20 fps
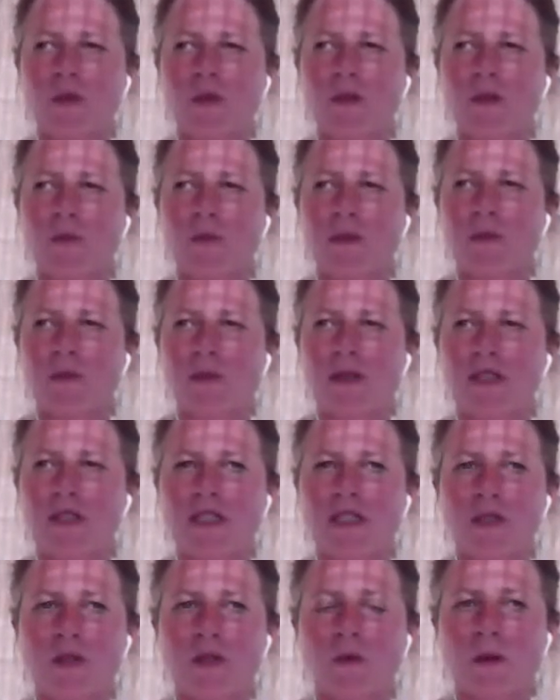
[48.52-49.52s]
we want to
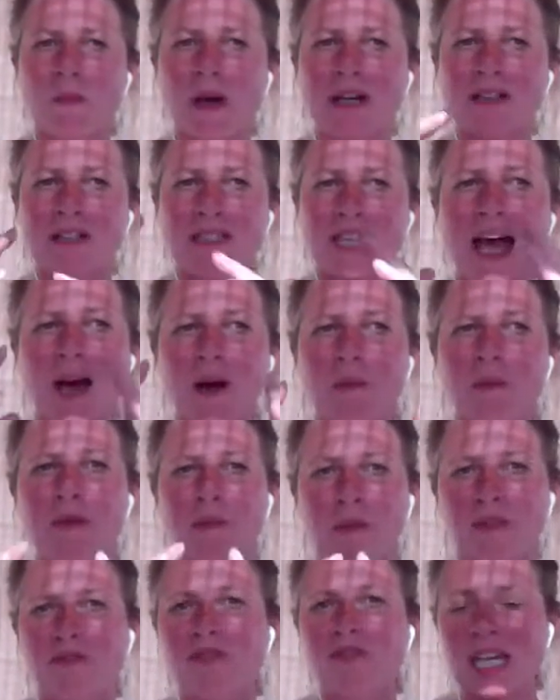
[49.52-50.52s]
talk about is how
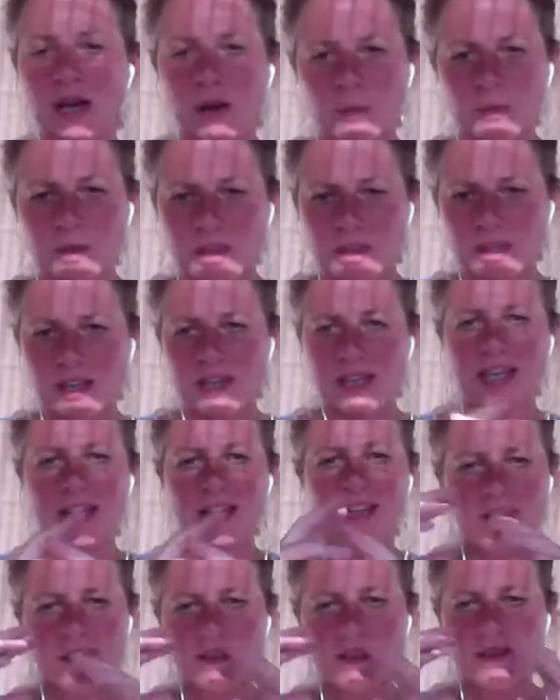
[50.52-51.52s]
people have dealt with it
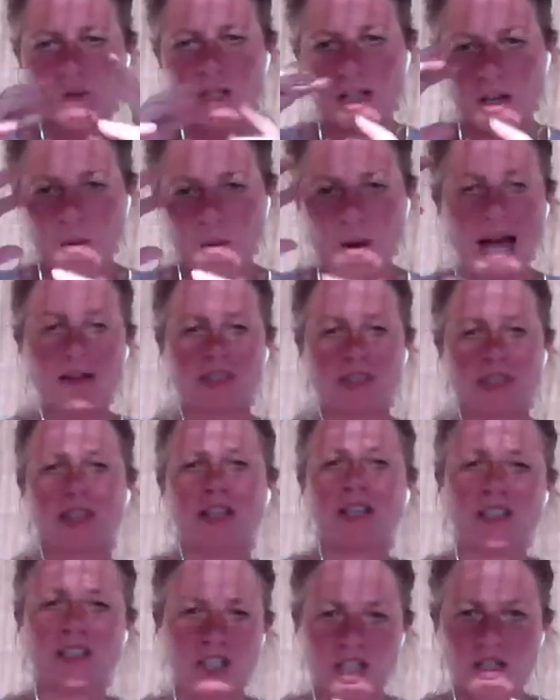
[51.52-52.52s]
in,
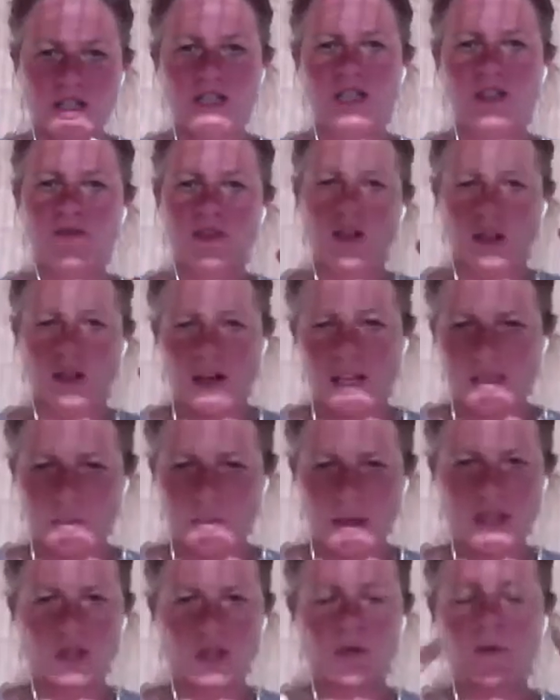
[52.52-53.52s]
outside. You've got a
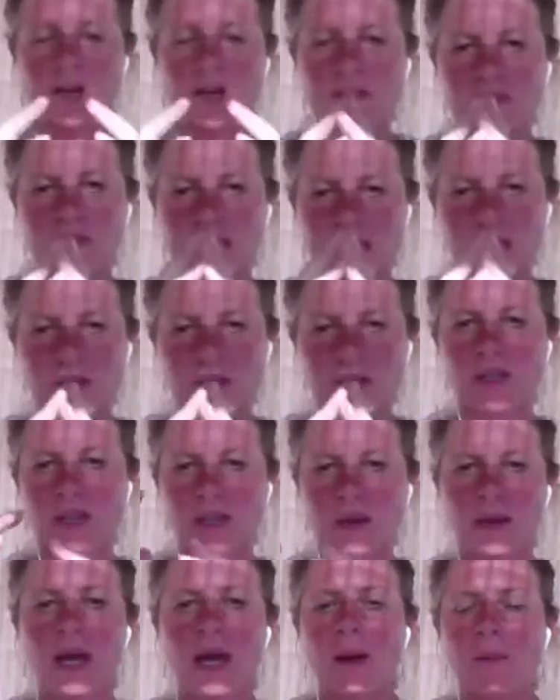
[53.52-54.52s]
special way of dealing with
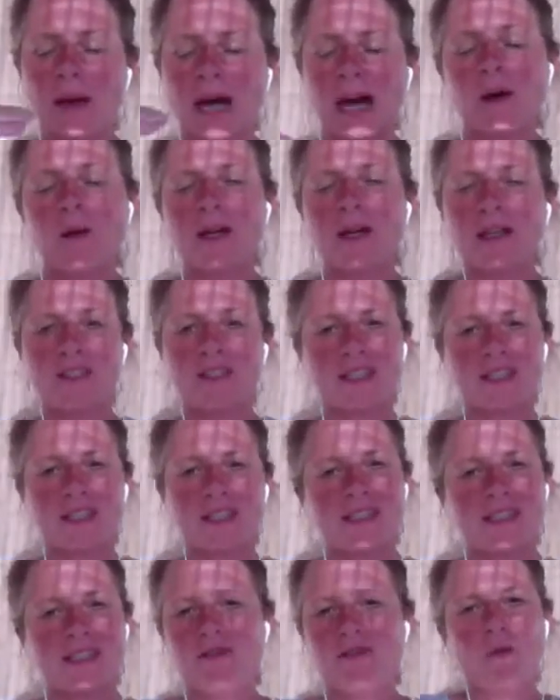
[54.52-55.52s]
it. How else is
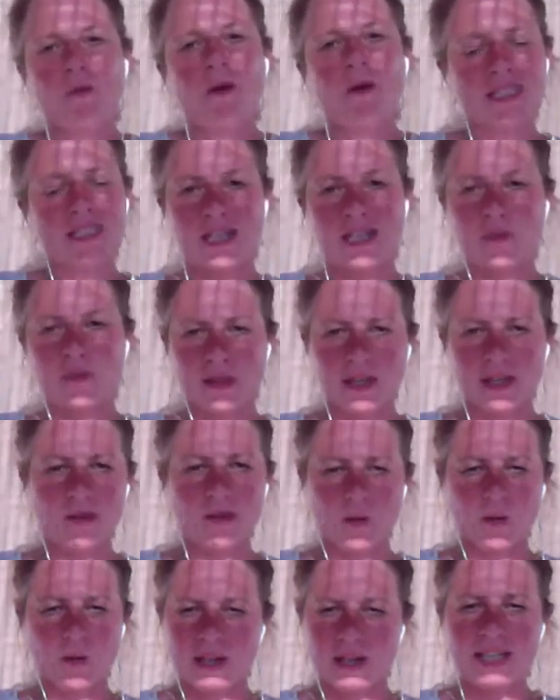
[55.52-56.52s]
everyone dealing with it in
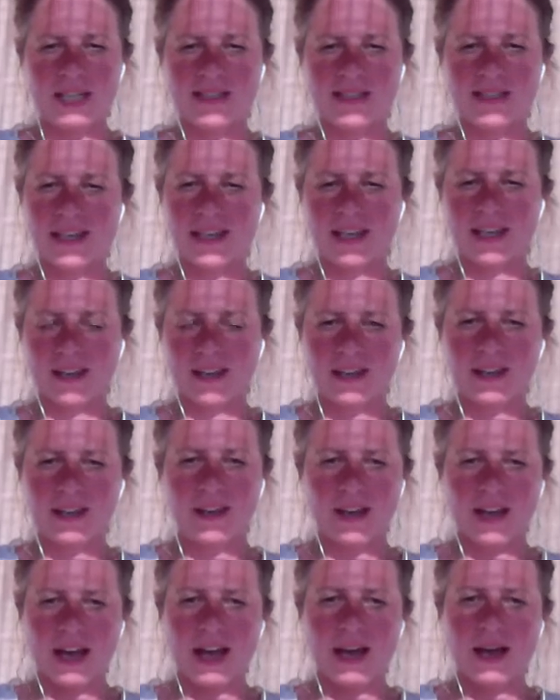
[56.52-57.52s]
Northern Italy?
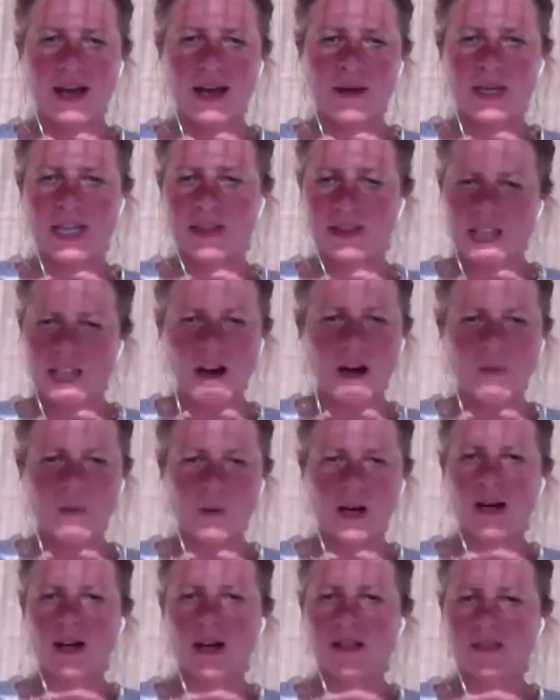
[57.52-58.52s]
In the art
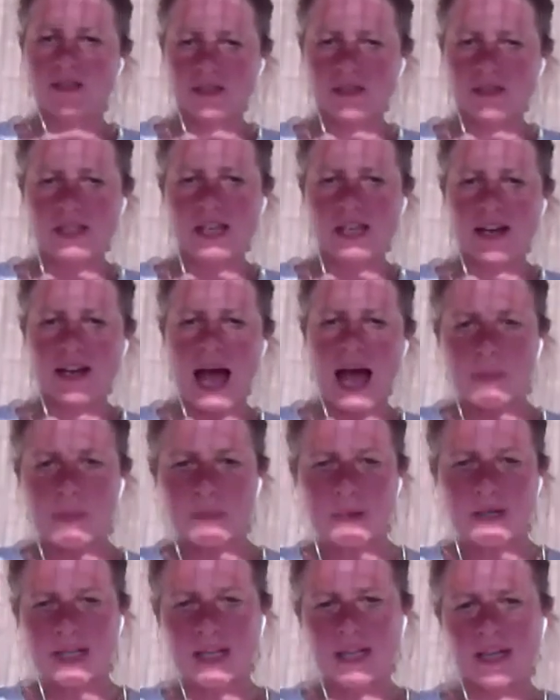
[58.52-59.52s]
world and in
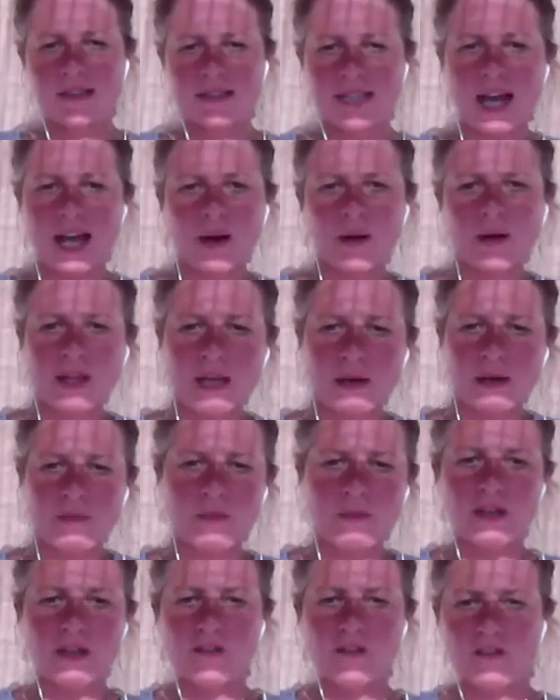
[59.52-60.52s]
happenings? How are they
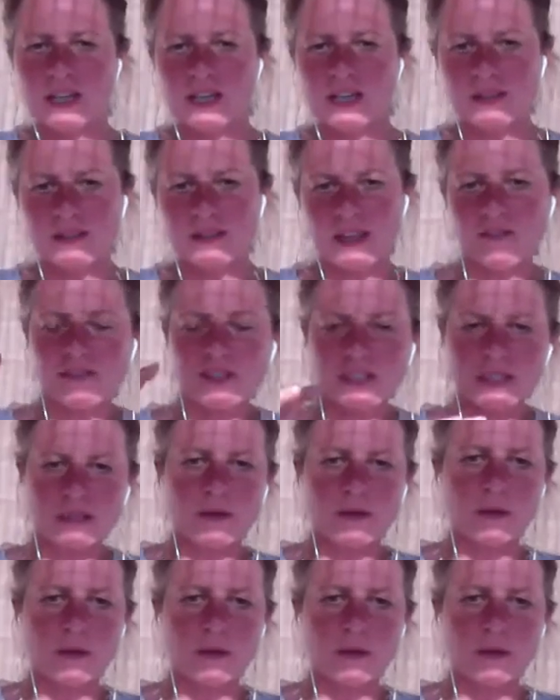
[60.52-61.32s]
moving their physical